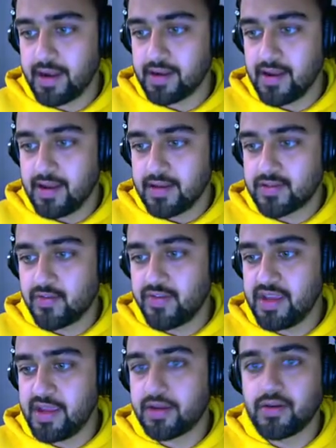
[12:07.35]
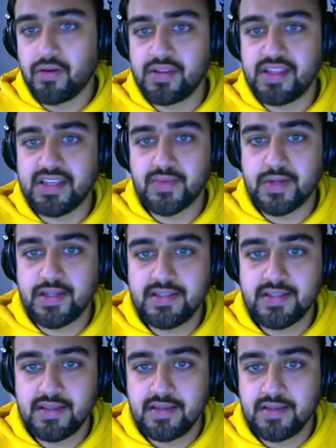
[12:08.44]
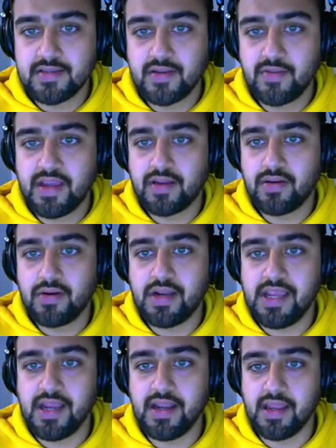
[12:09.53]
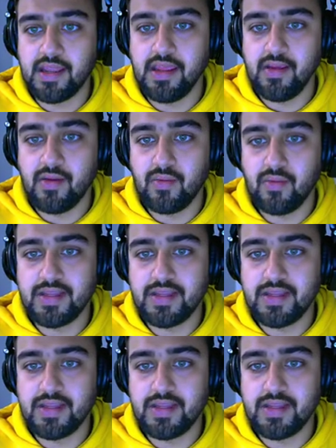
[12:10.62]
Right? So we ignore these words. So we ignore D and E.